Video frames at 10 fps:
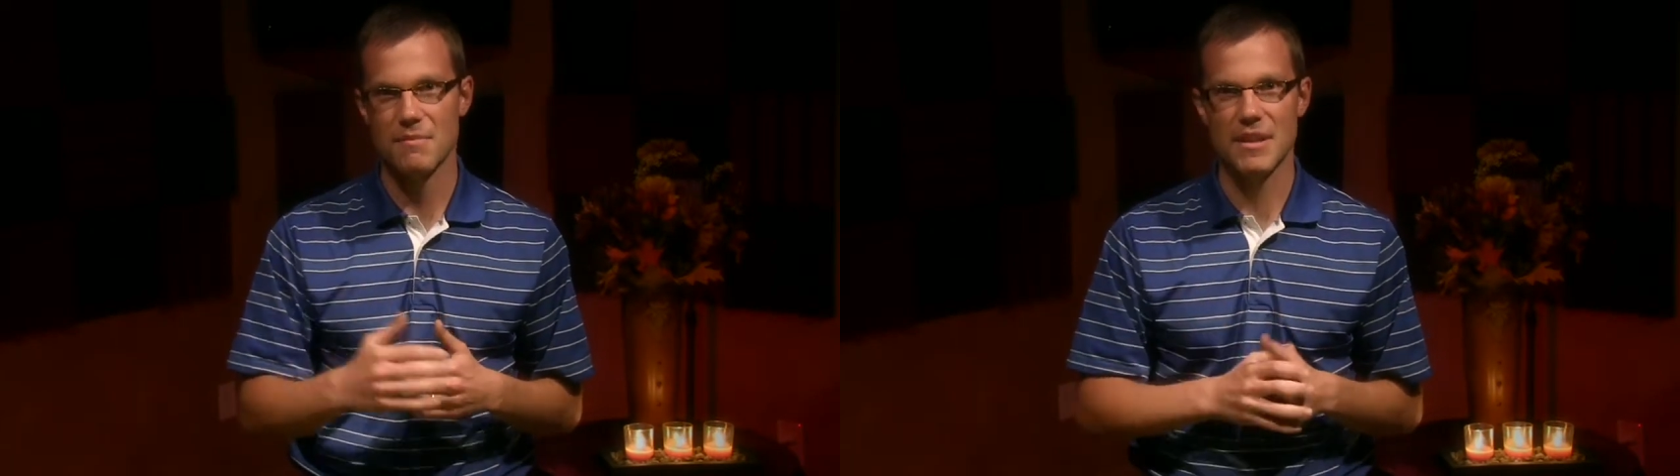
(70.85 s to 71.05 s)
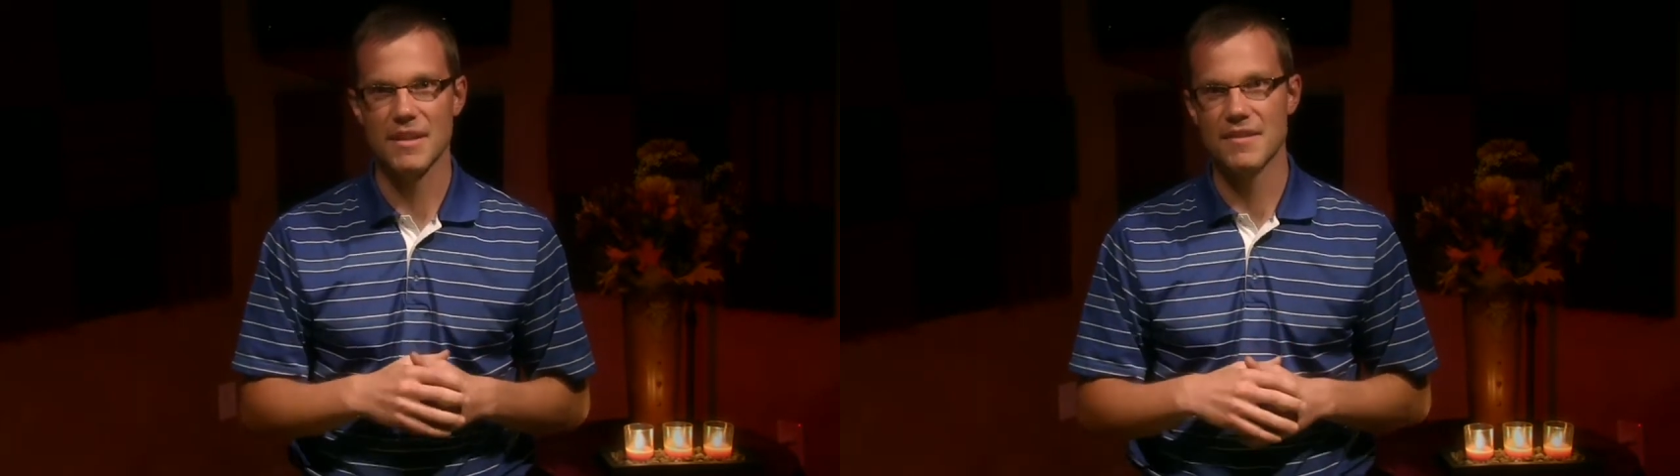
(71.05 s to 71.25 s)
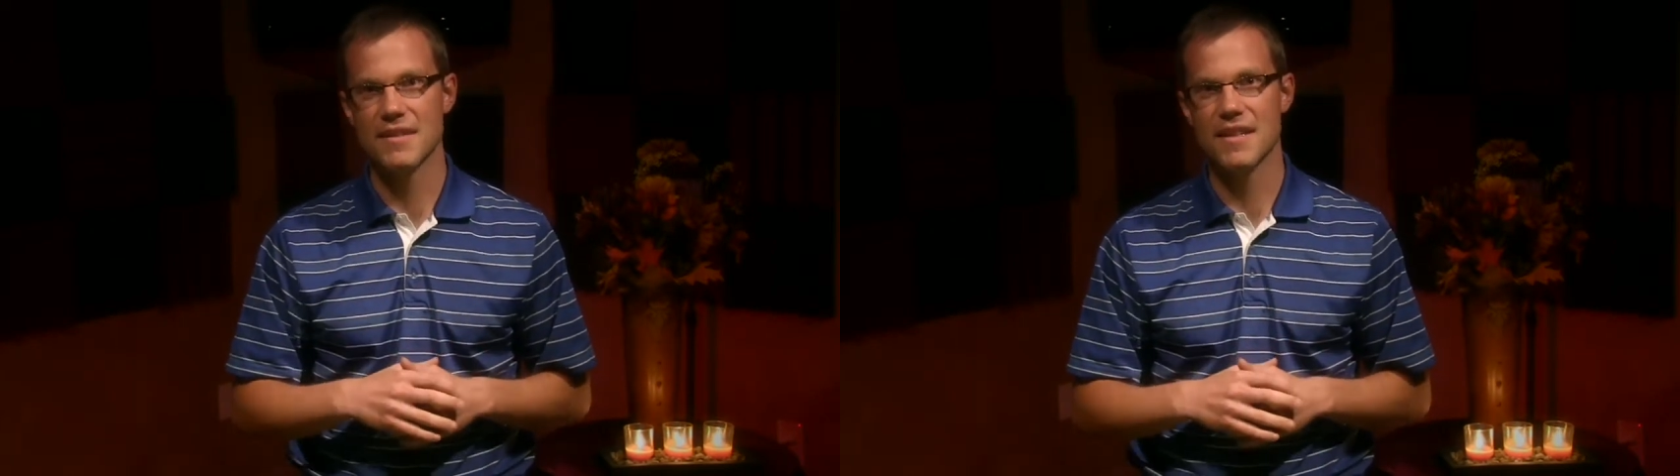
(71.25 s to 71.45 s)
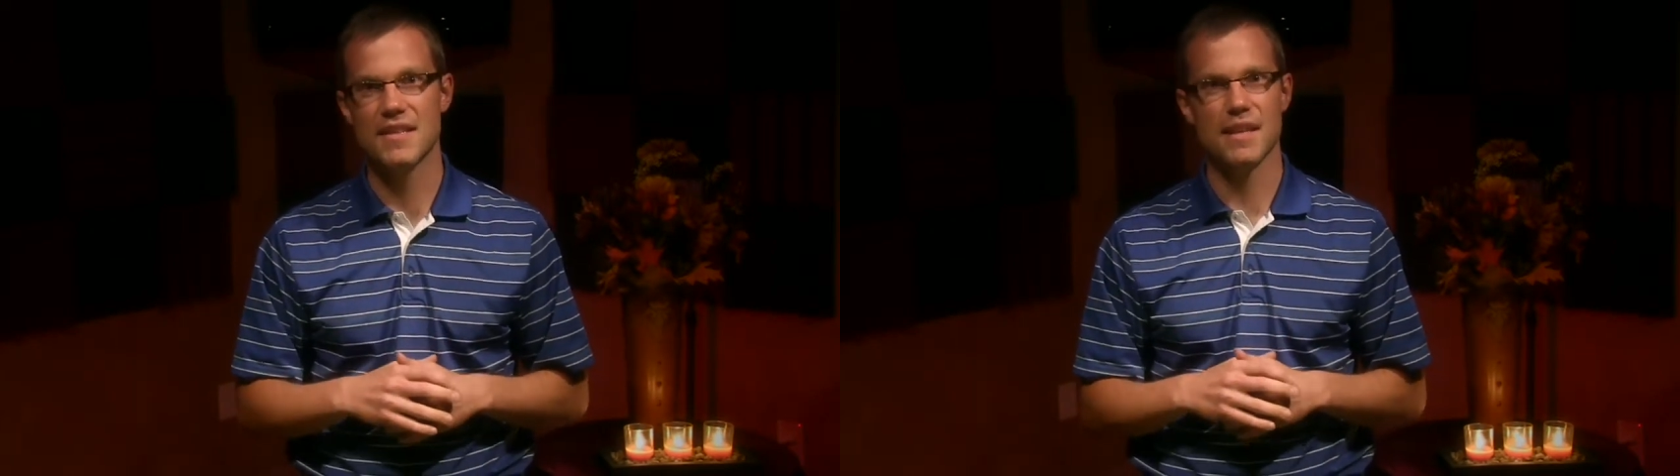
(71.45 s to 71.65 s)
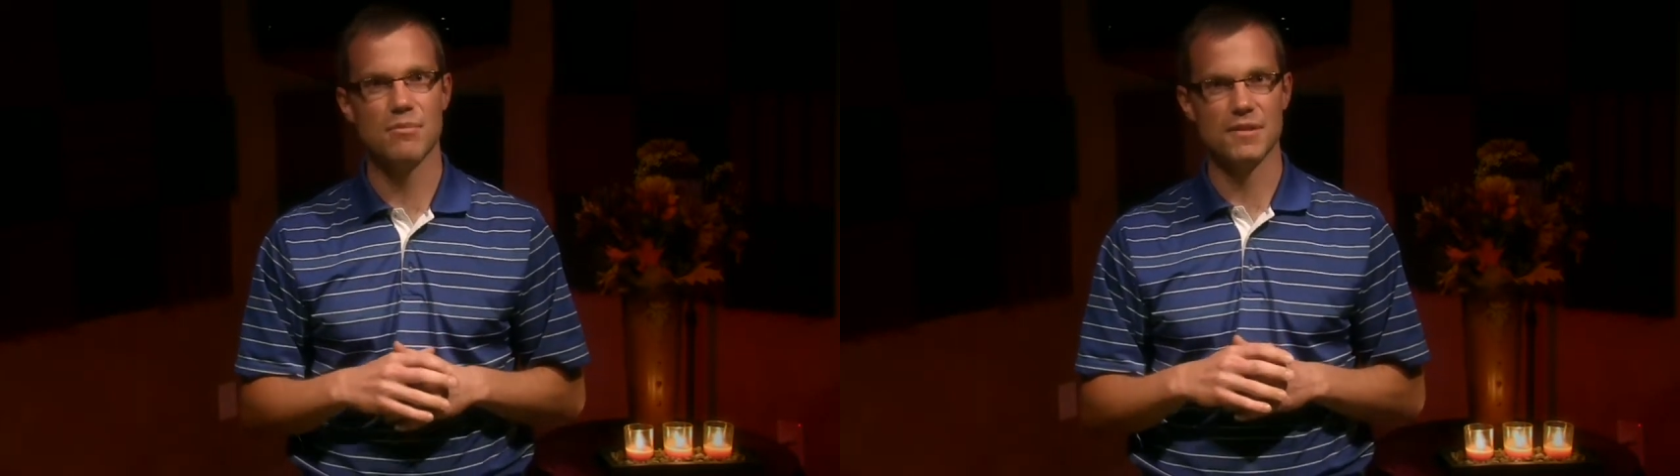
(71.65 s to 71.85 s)
and because
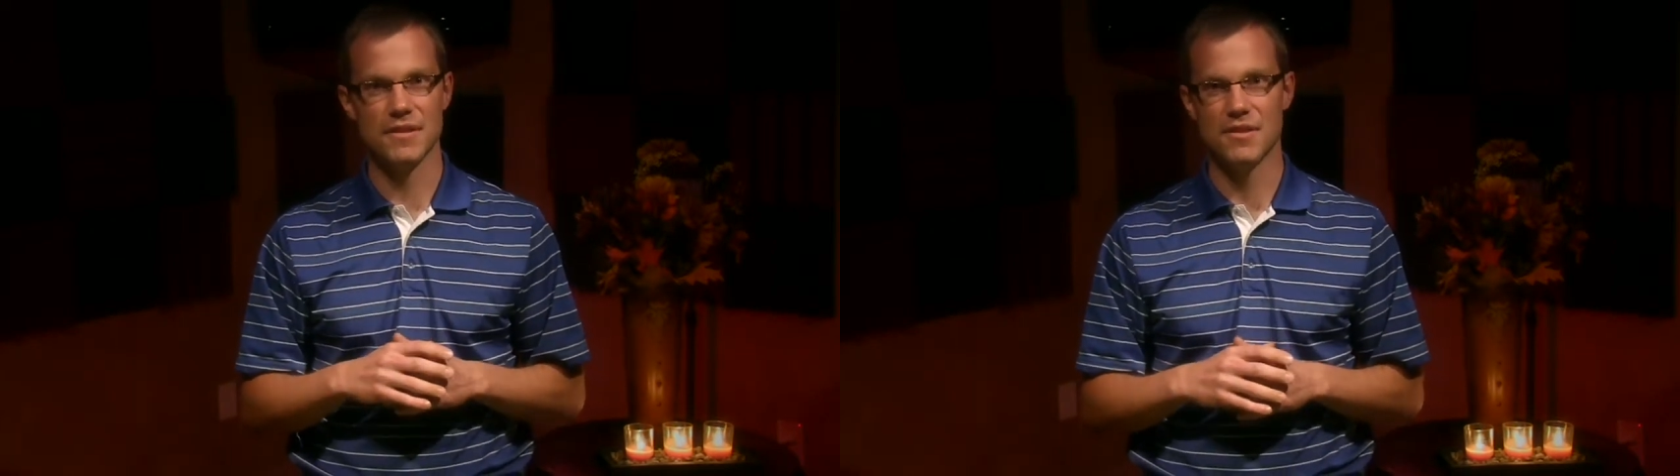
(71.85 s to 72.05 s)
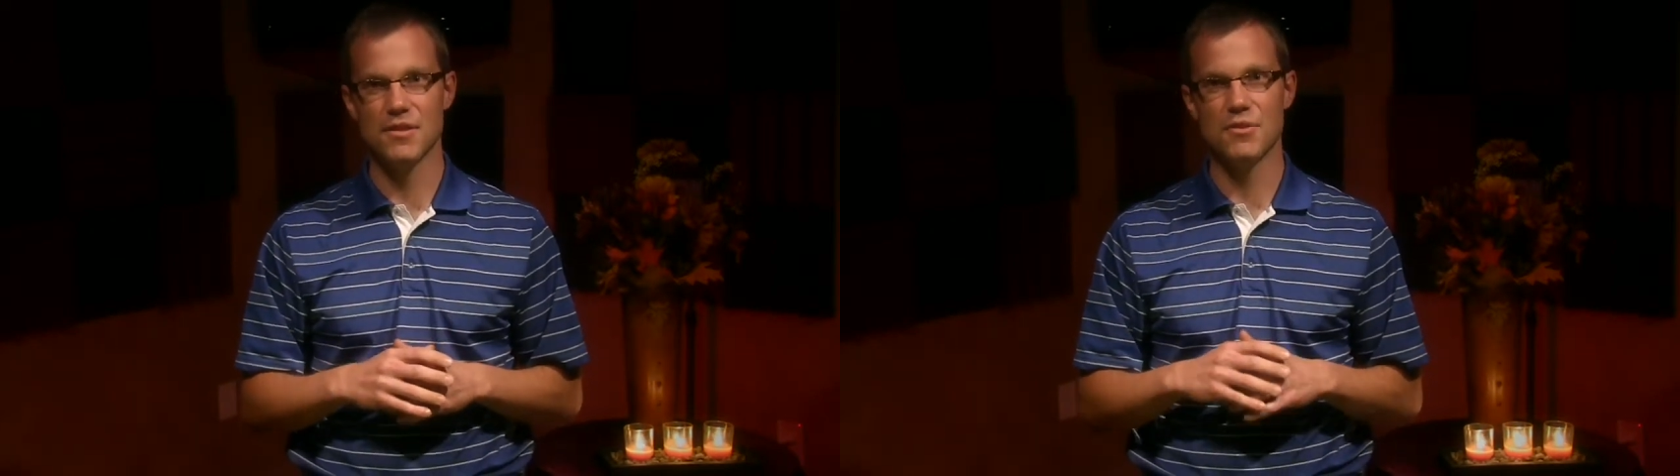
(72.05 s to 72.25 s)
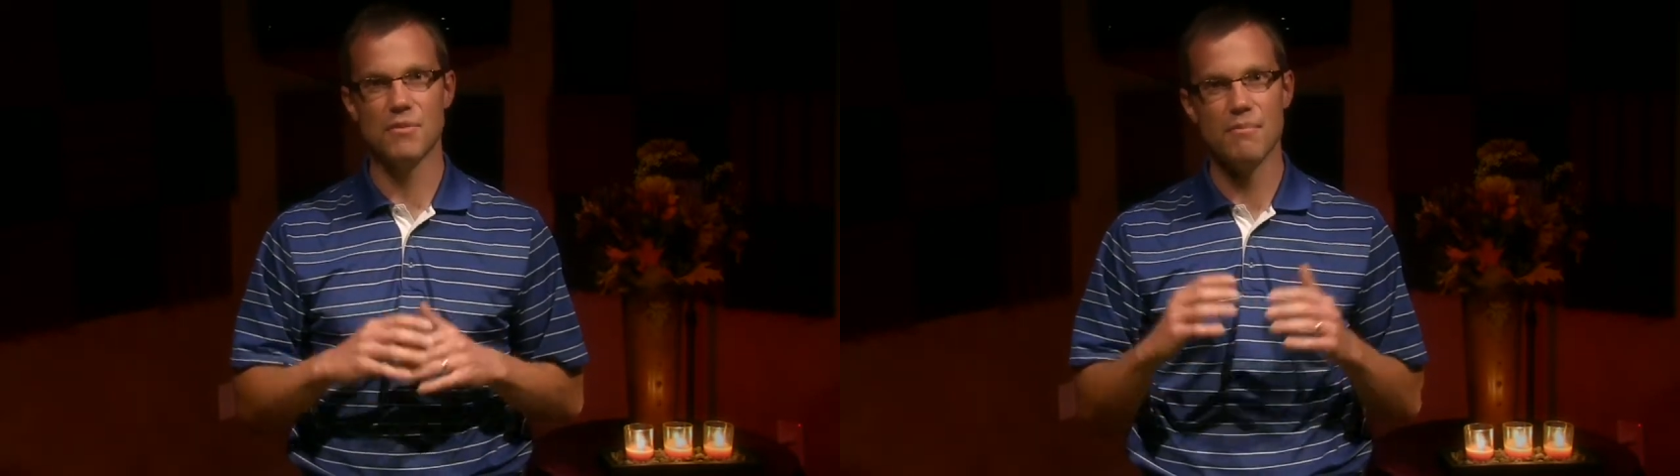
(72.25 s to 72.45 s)
he's able to do